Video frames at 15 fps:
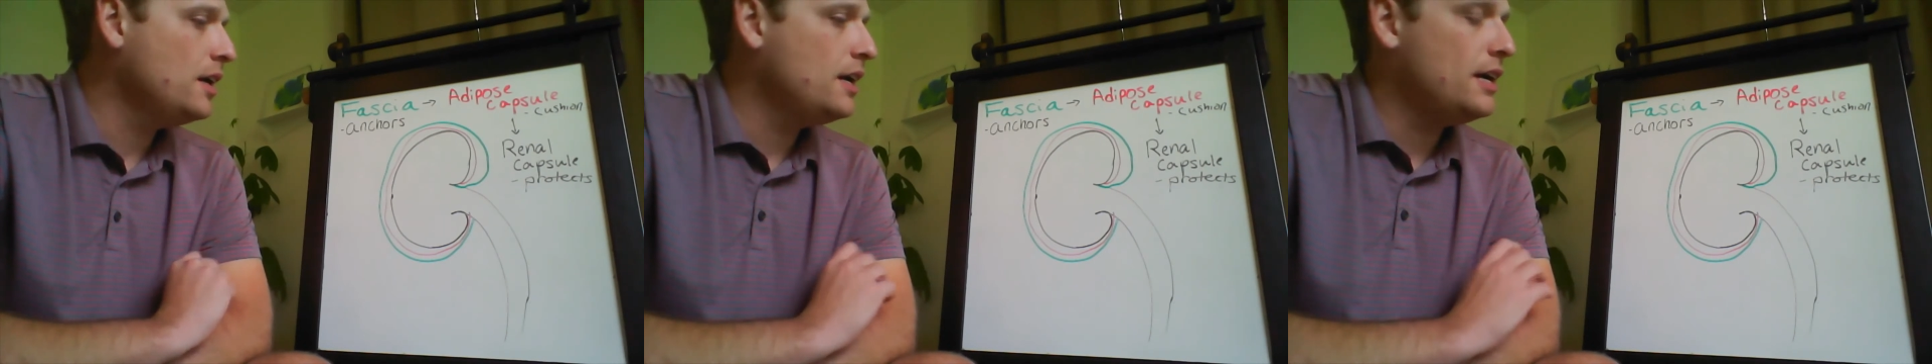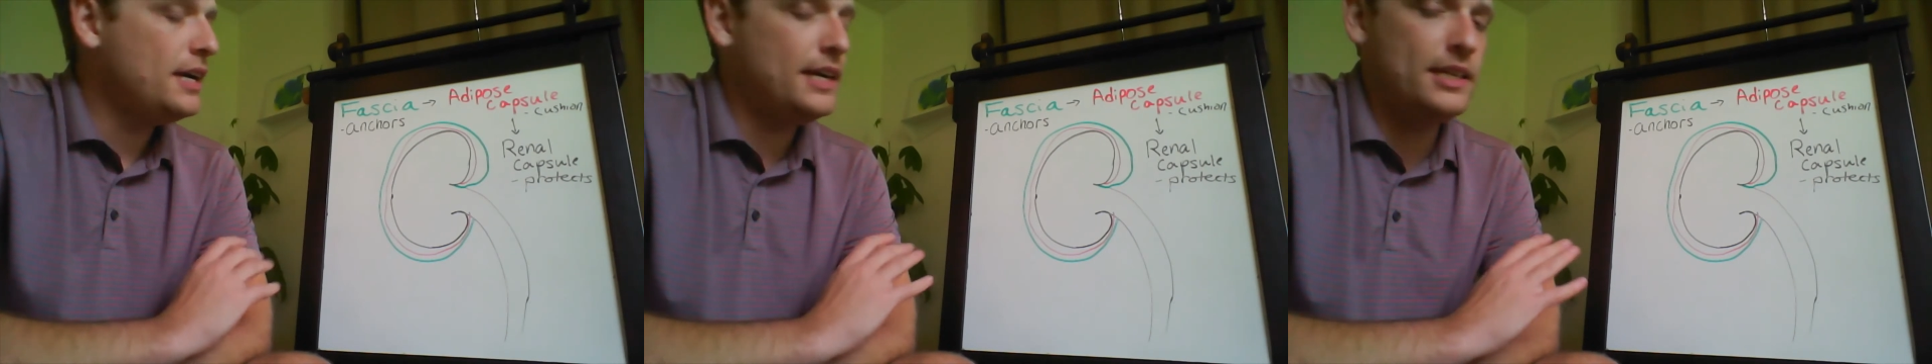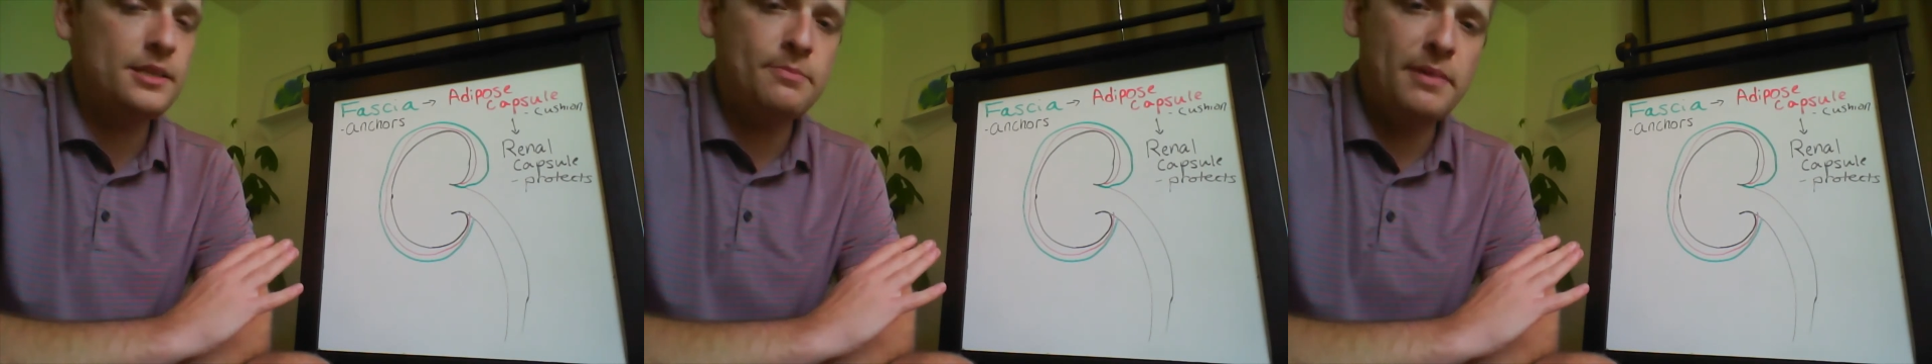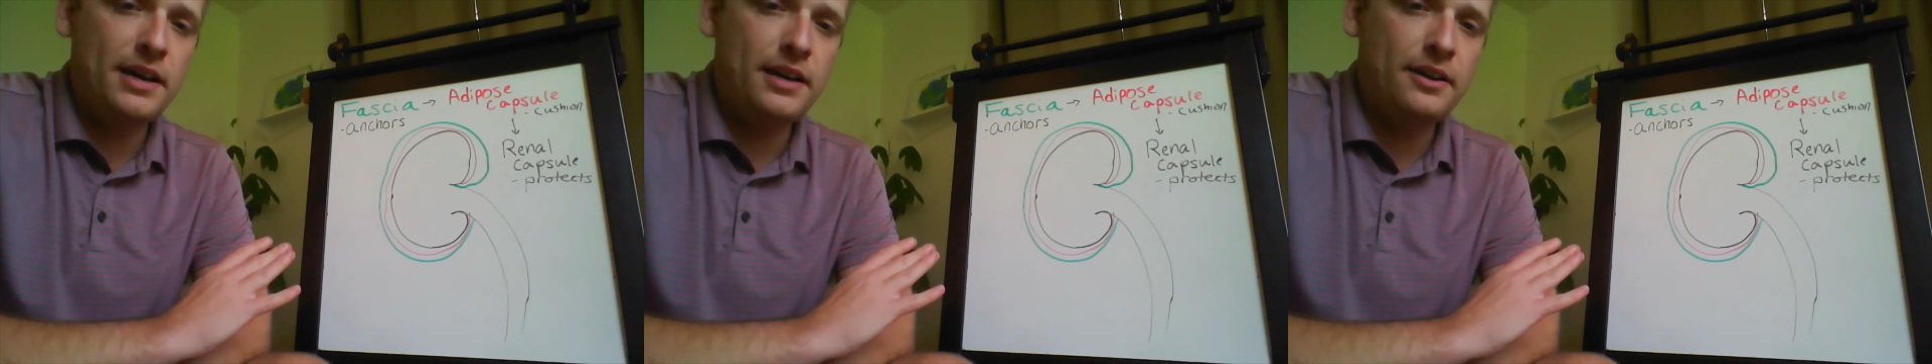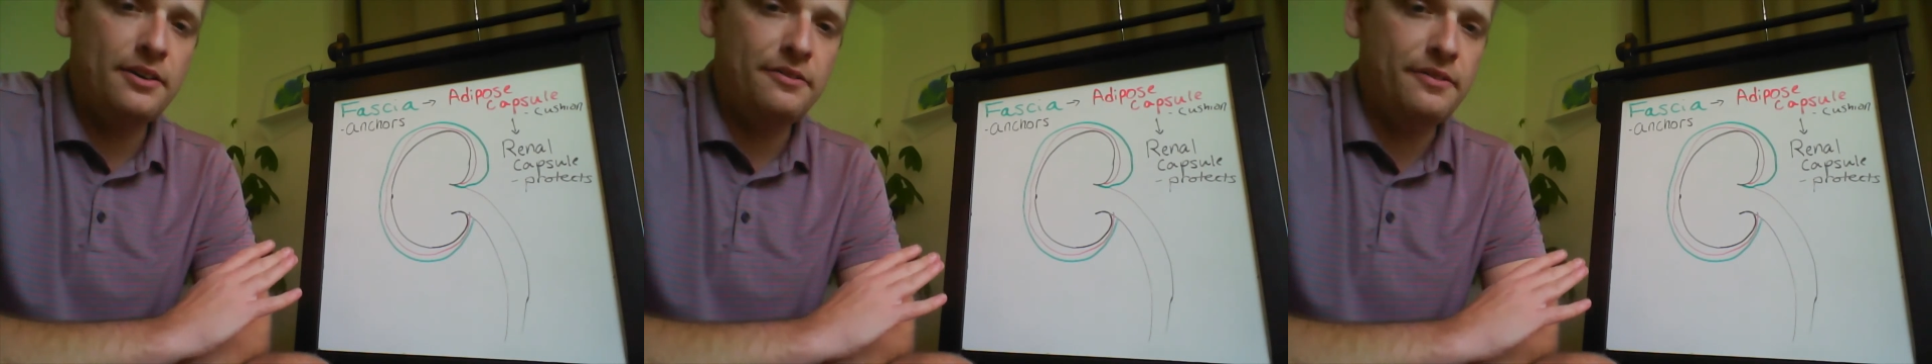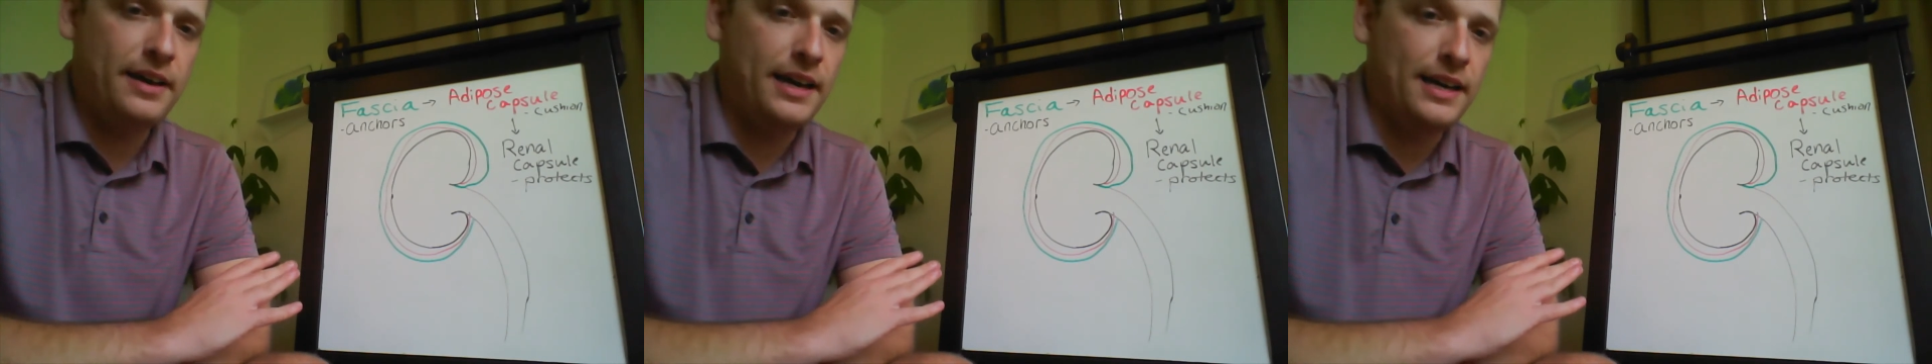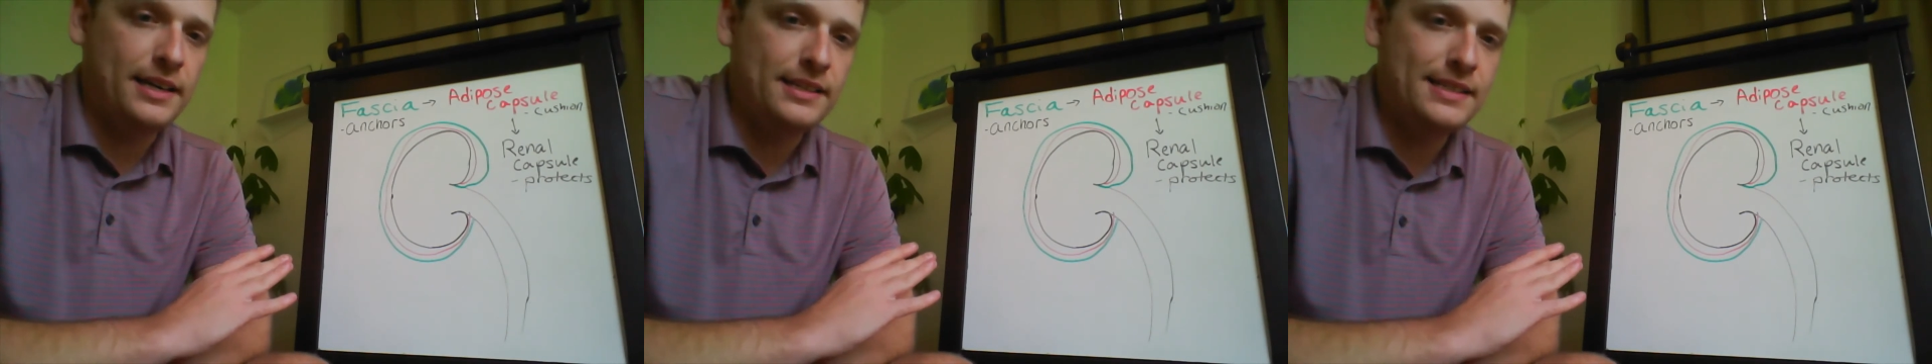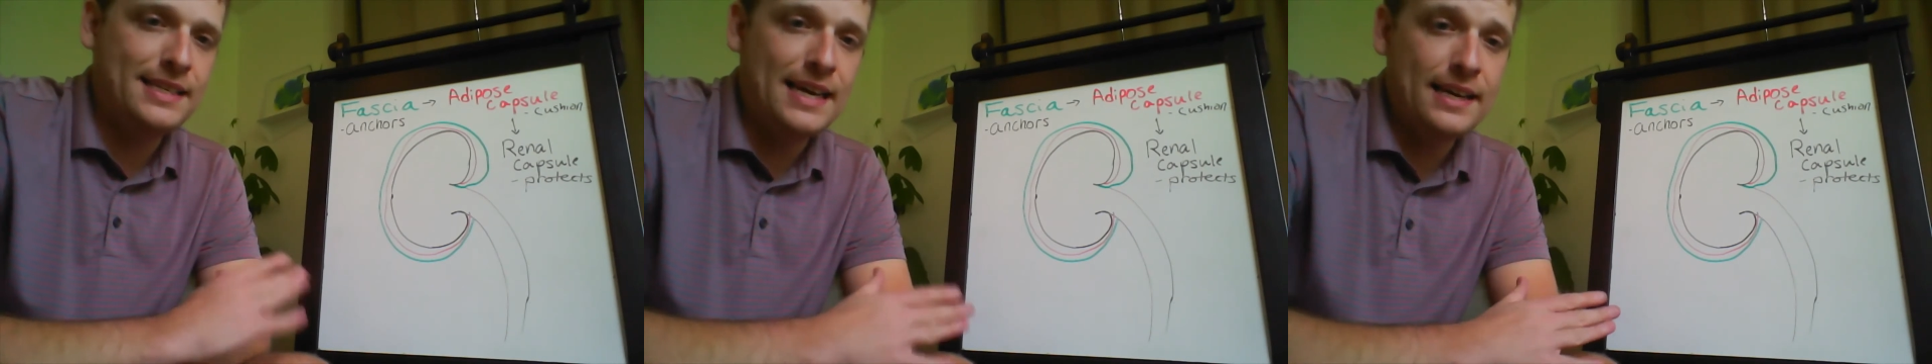It's made of a
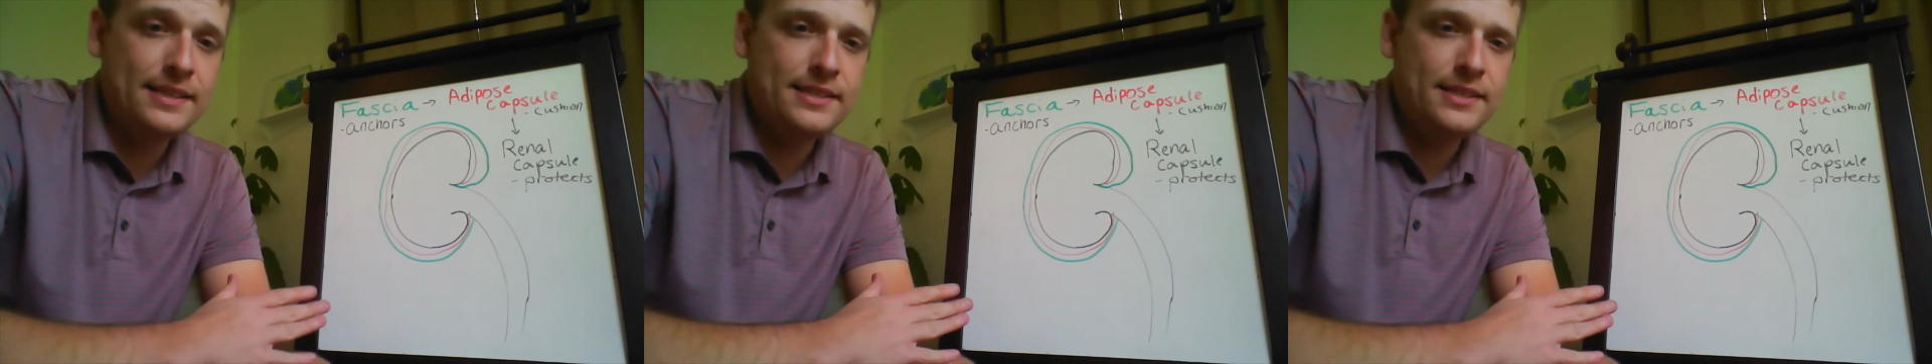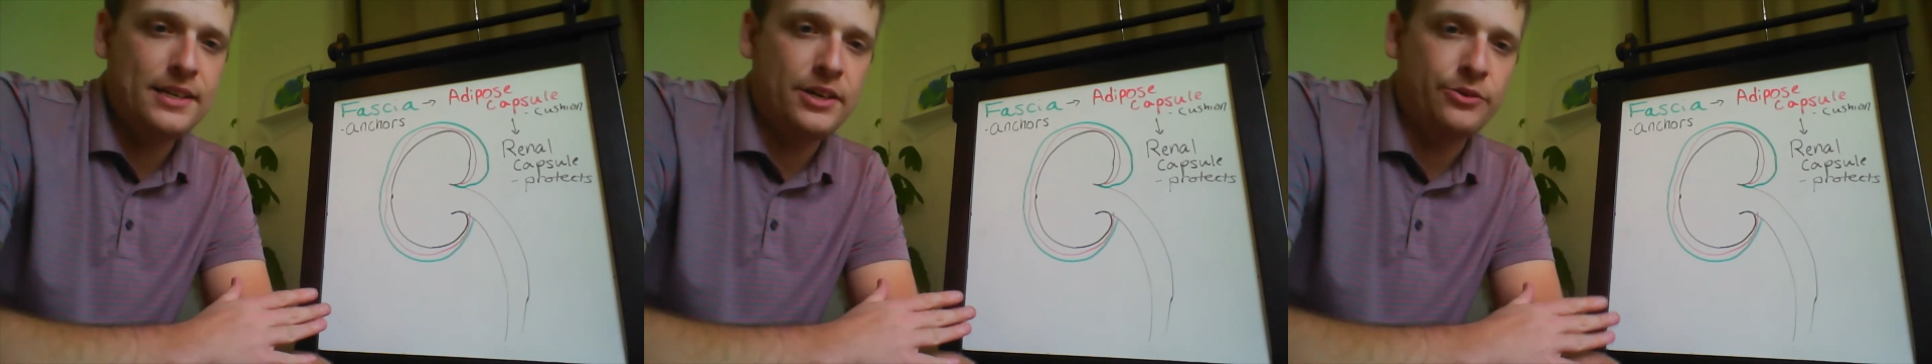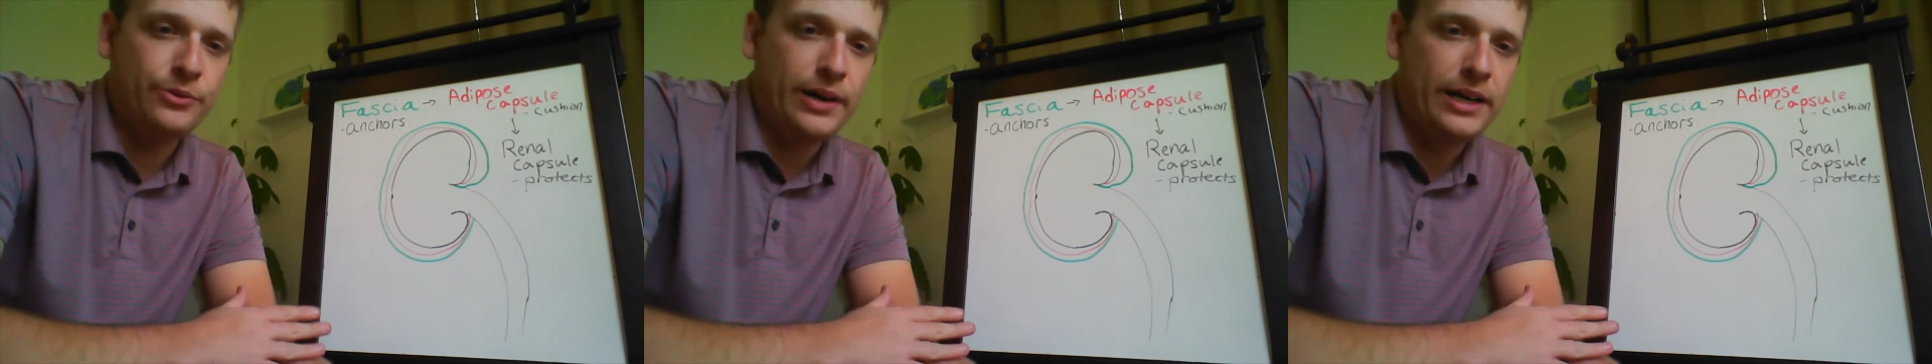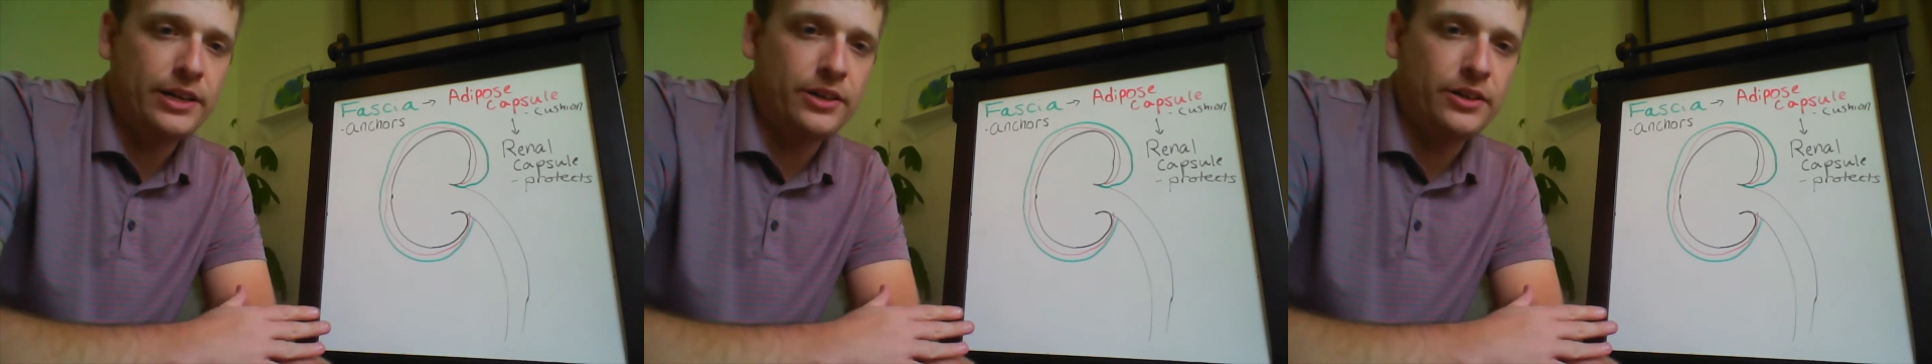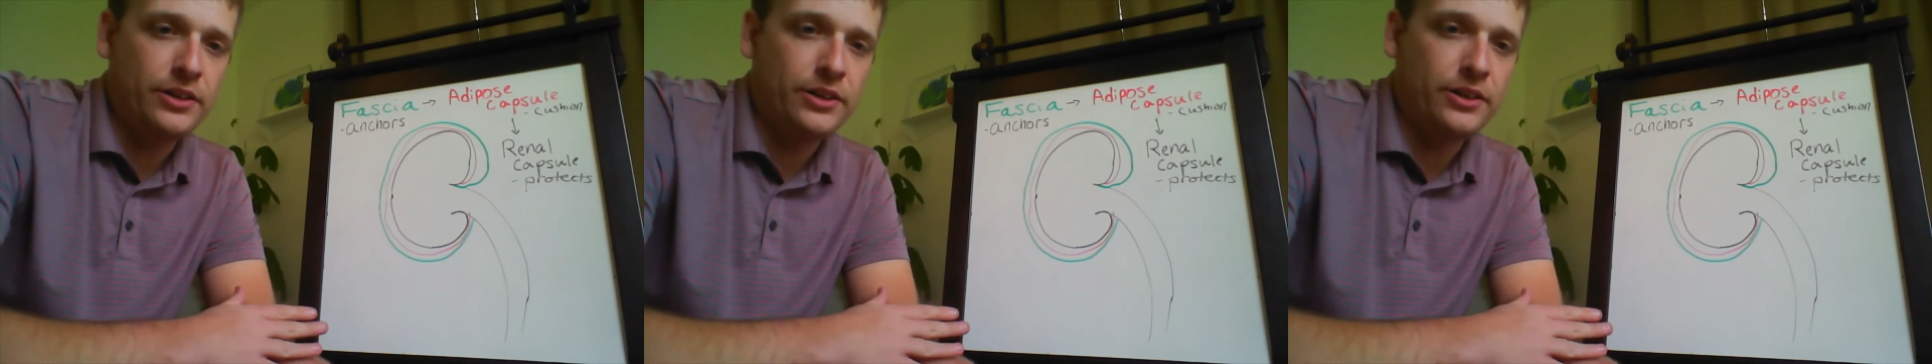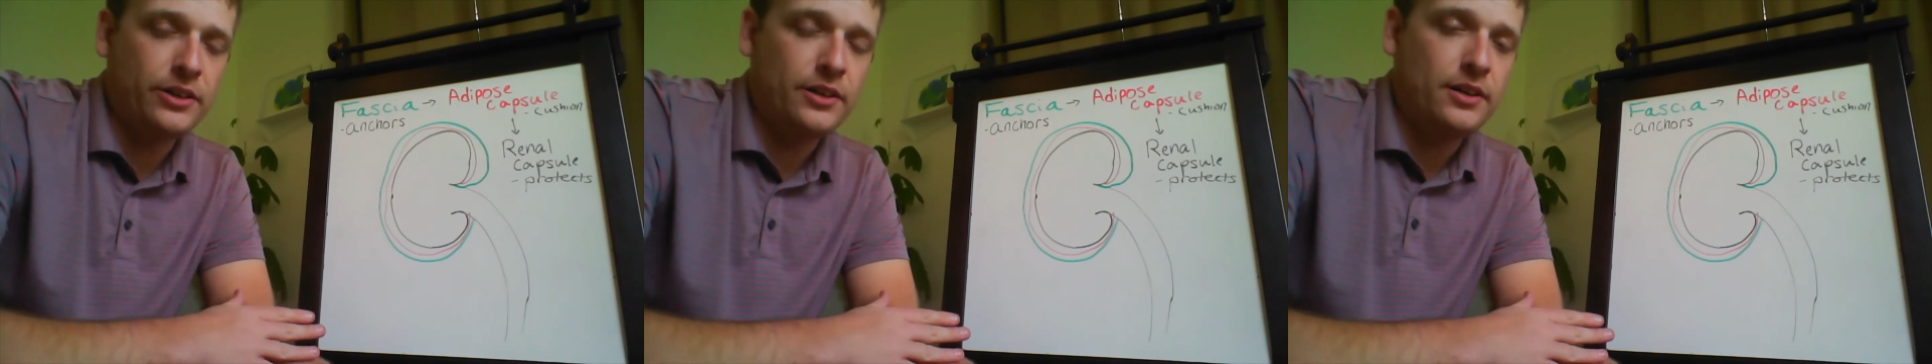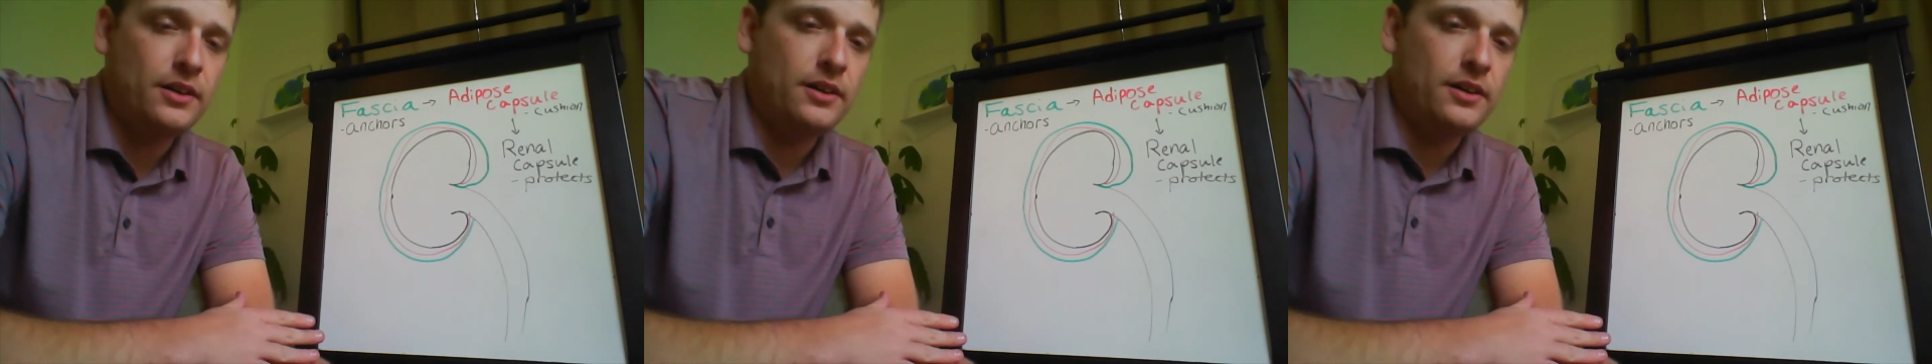dense, irregular,